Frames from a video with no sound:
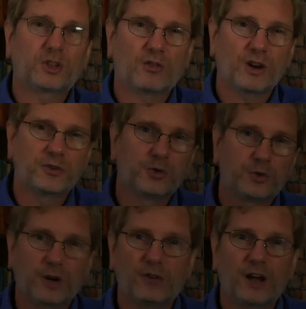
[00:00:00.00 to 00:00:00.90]
across those
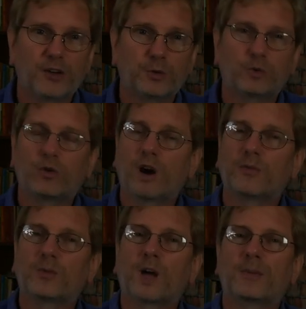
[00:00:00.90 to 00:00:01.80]
trade routes, we'll draw
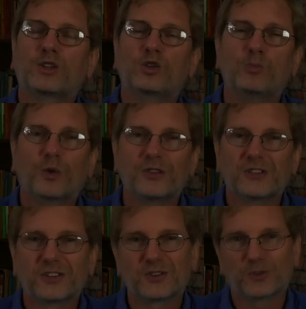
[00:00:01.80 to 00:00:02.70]
from topic 2.6 as